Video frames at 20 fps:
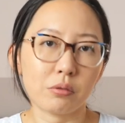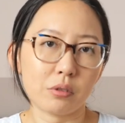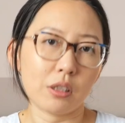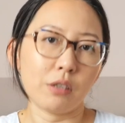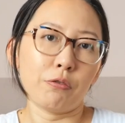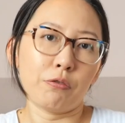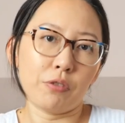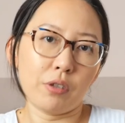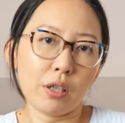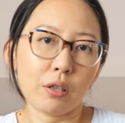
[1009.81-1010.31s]

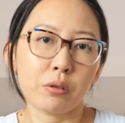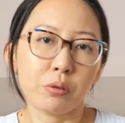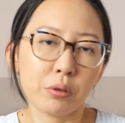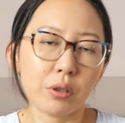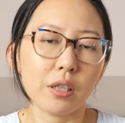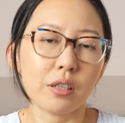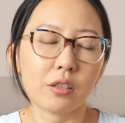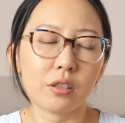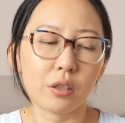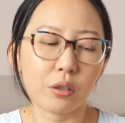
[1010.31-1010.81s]
if they
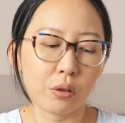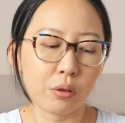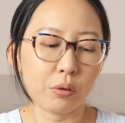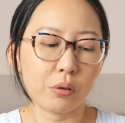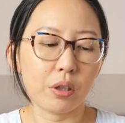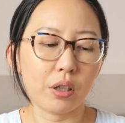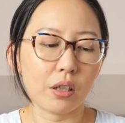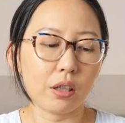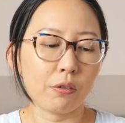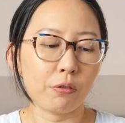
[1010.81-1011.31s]
couldn't
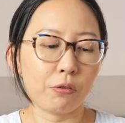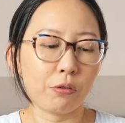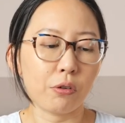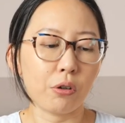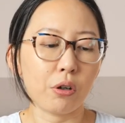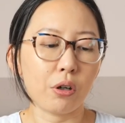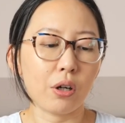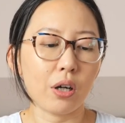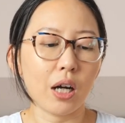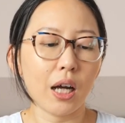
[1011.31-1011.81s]
secure it
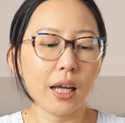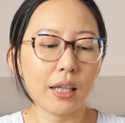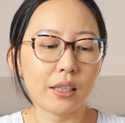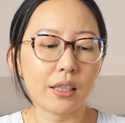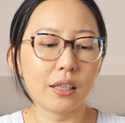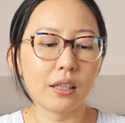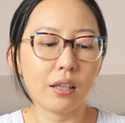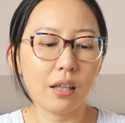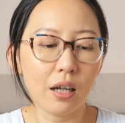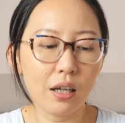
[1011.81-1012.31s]
for
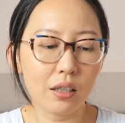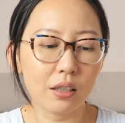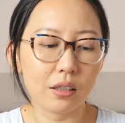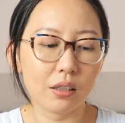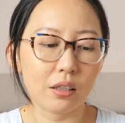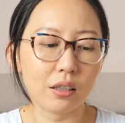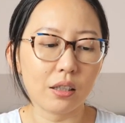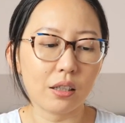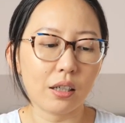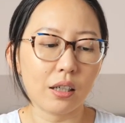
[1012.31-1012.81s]
any longer,
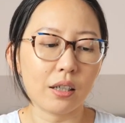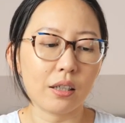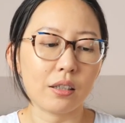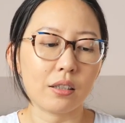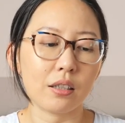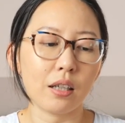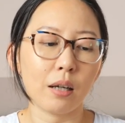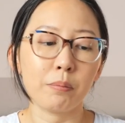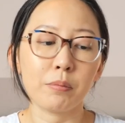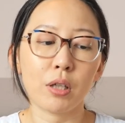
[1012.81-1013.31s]

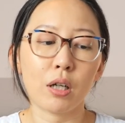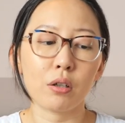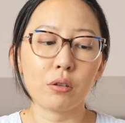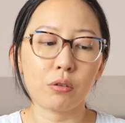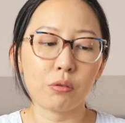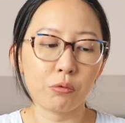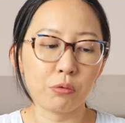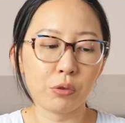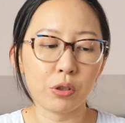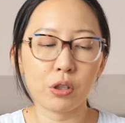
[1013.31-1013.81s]
and I'm
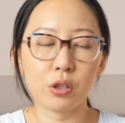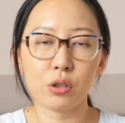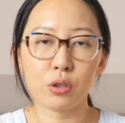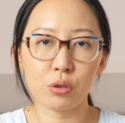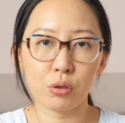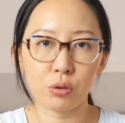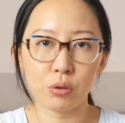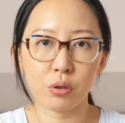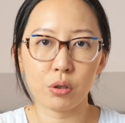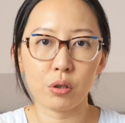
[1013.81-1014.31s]
not really
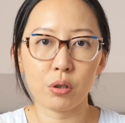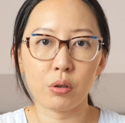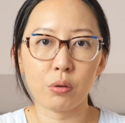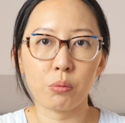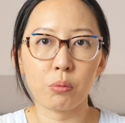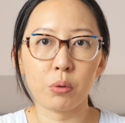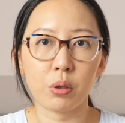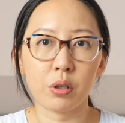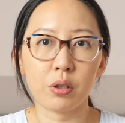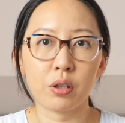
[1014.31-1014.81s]
sure
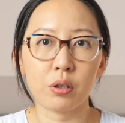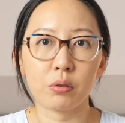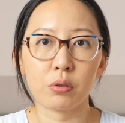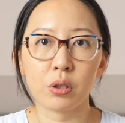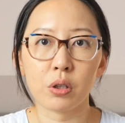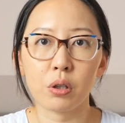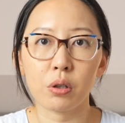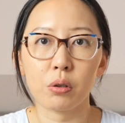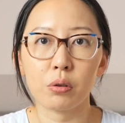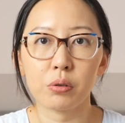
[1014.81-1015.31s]
where they will
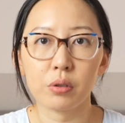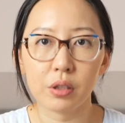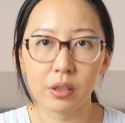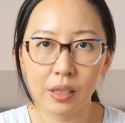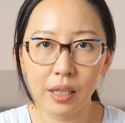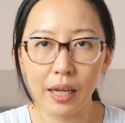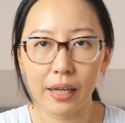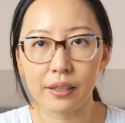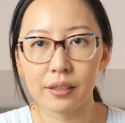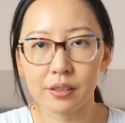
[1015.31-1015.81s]
go
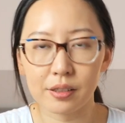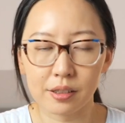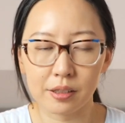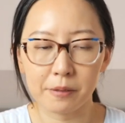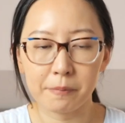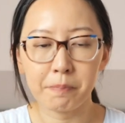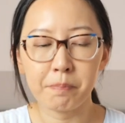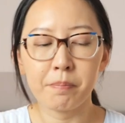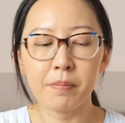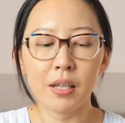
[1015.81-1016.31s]
next.
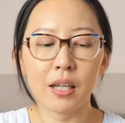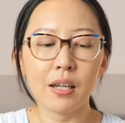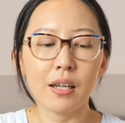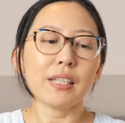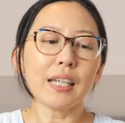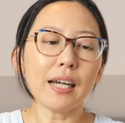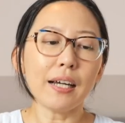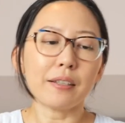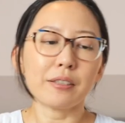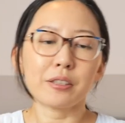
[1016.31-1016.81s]

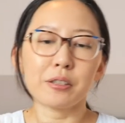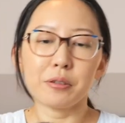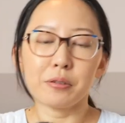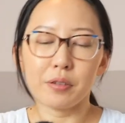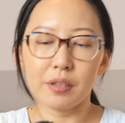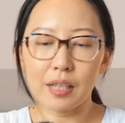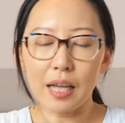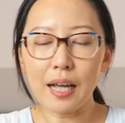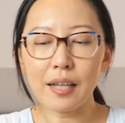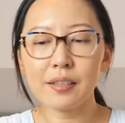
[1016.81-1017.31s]
Yeah, so
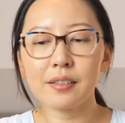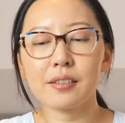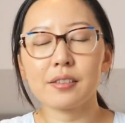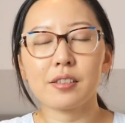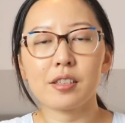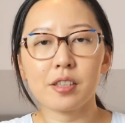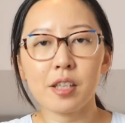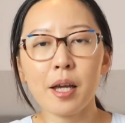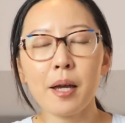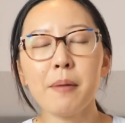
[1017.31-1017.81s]
that's
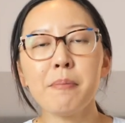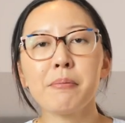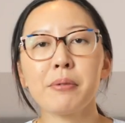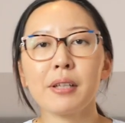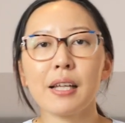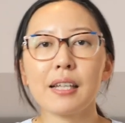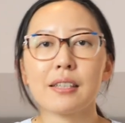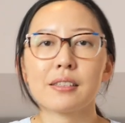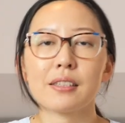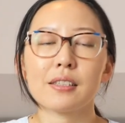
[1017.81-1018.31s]
the 10
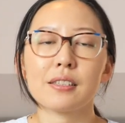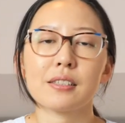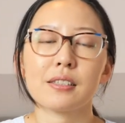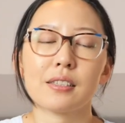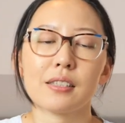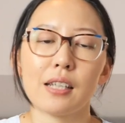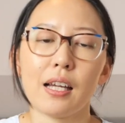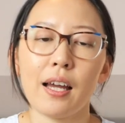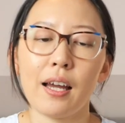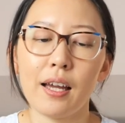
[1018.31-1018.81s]

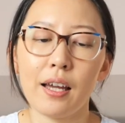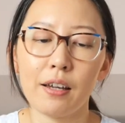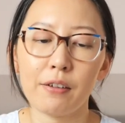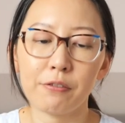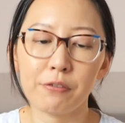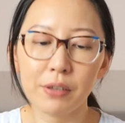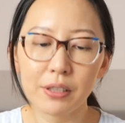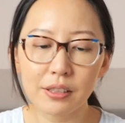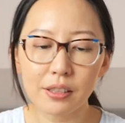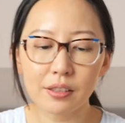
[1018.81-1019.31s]
places I
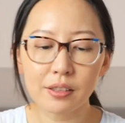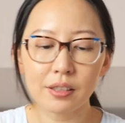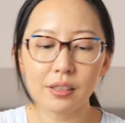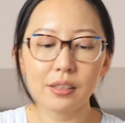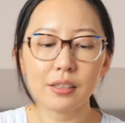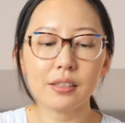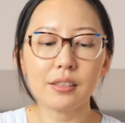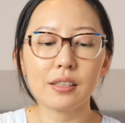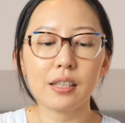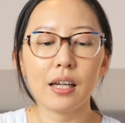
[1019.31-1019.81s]
have
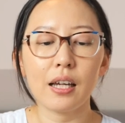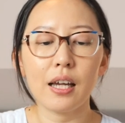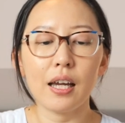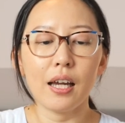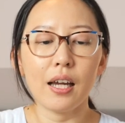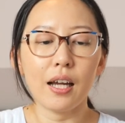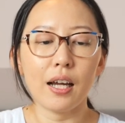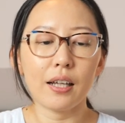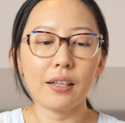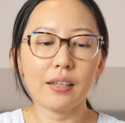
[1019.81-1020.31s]
visited.
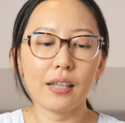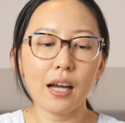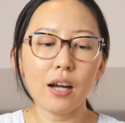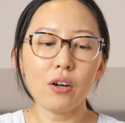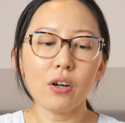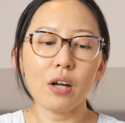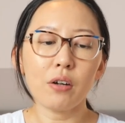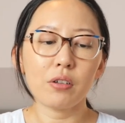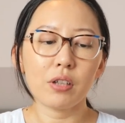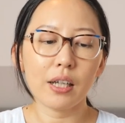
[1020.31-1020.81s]
And
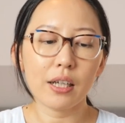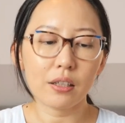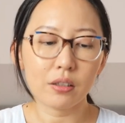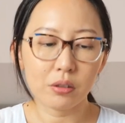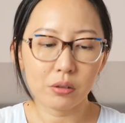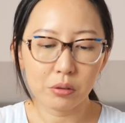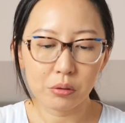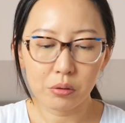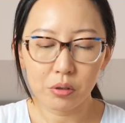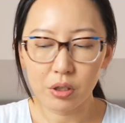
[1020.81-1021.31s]
now I would like
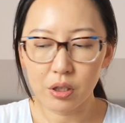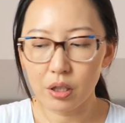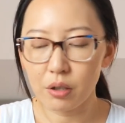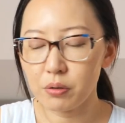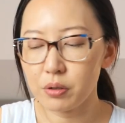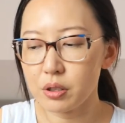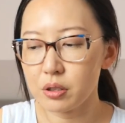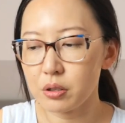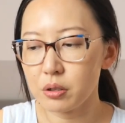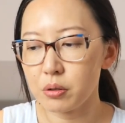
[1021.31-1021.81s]
to share
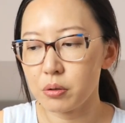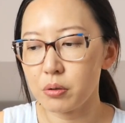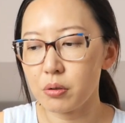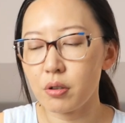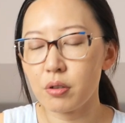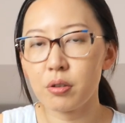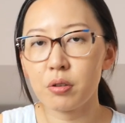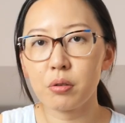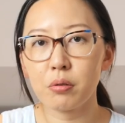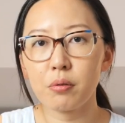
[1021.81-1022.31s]
with you
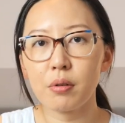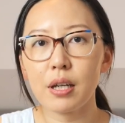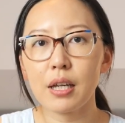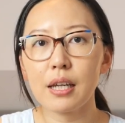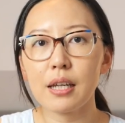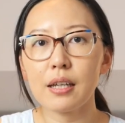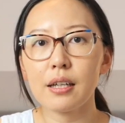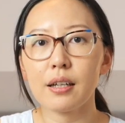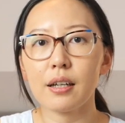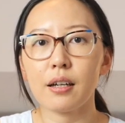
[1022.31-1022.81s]

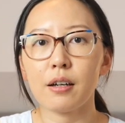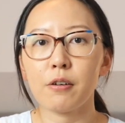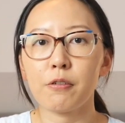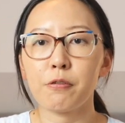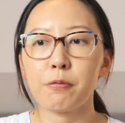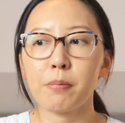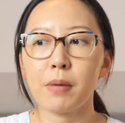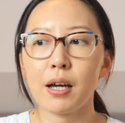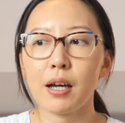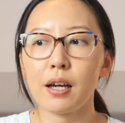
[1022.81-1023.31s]
3
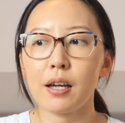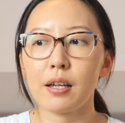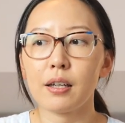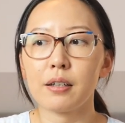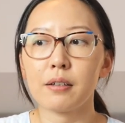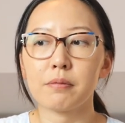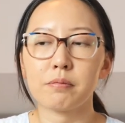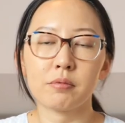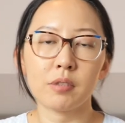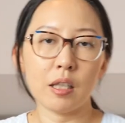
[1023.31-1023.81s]
of
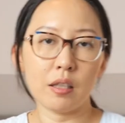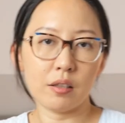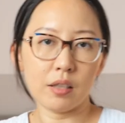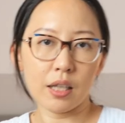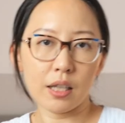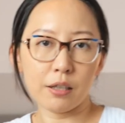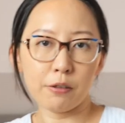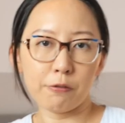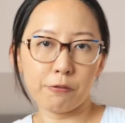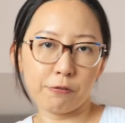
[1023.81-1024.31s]
my
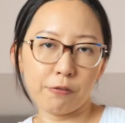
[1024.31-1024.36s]
tentative